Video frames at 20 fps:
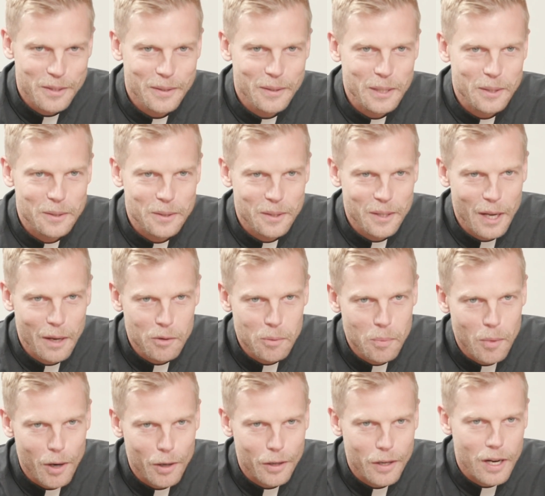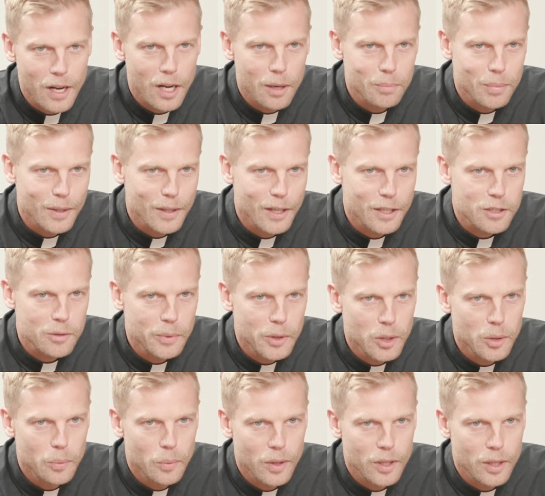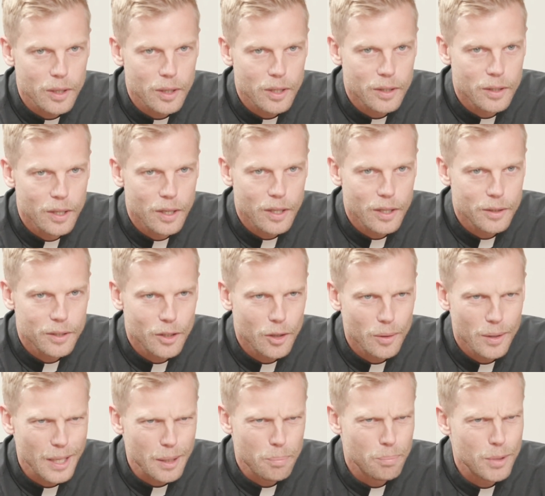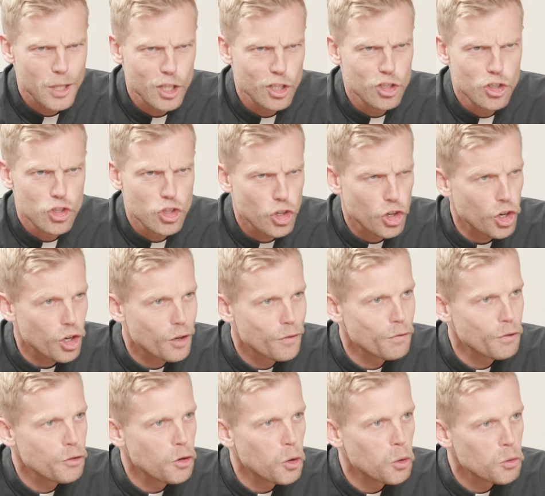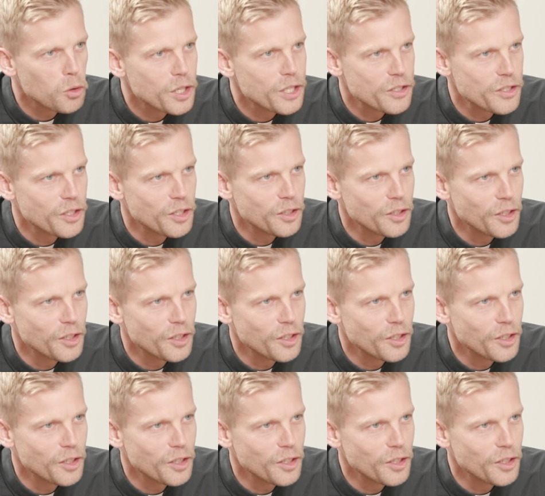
to have a martyr complex, and we don't want to, be a jerk for no reason.